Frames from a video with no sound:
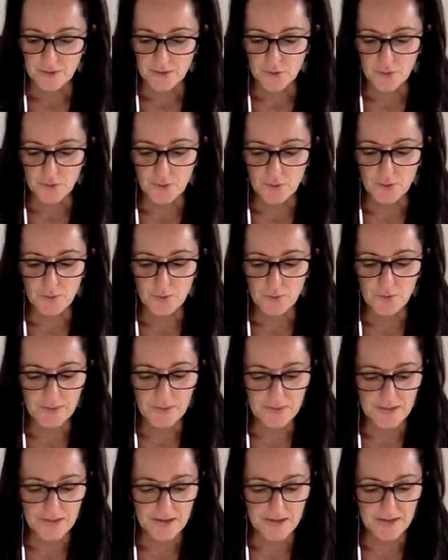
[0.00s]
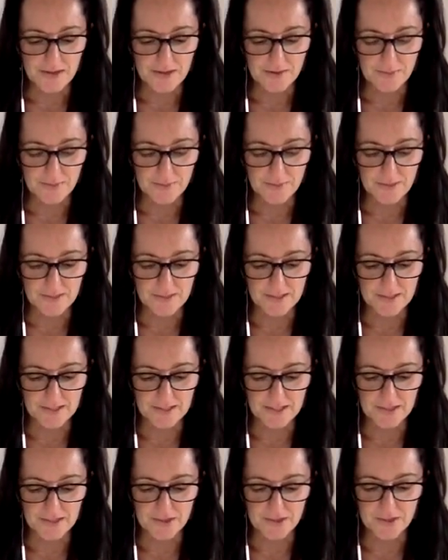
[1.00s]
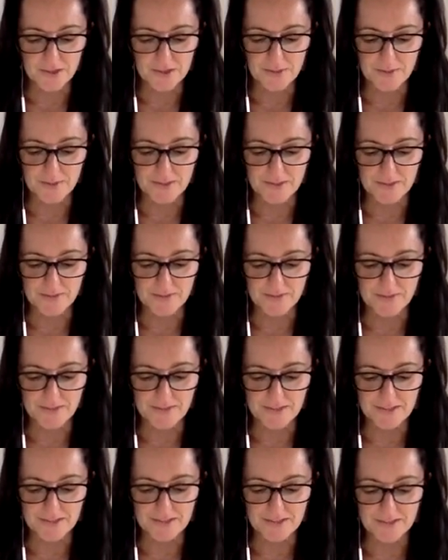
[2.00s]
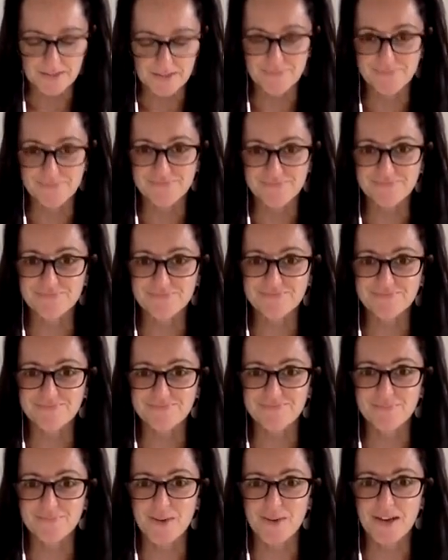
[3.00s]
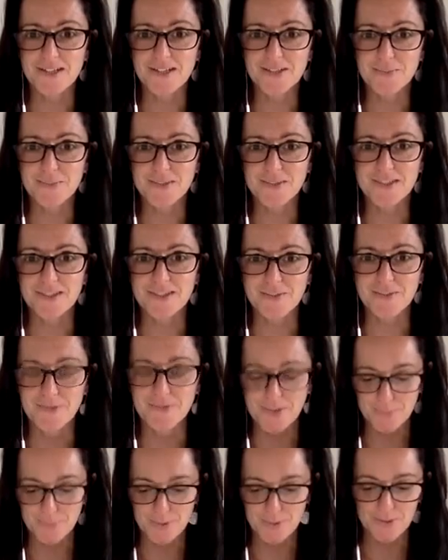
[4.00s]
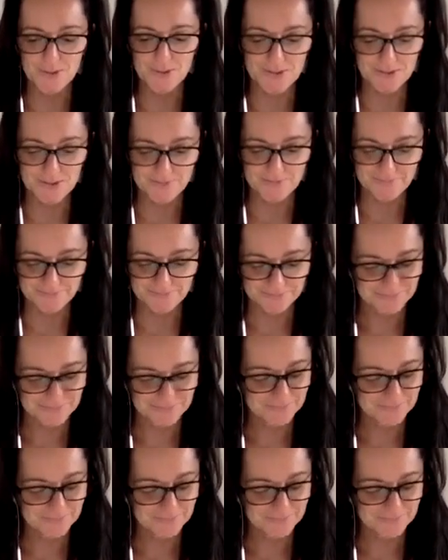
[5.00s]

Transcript: nor without my intention to manifest my specific person.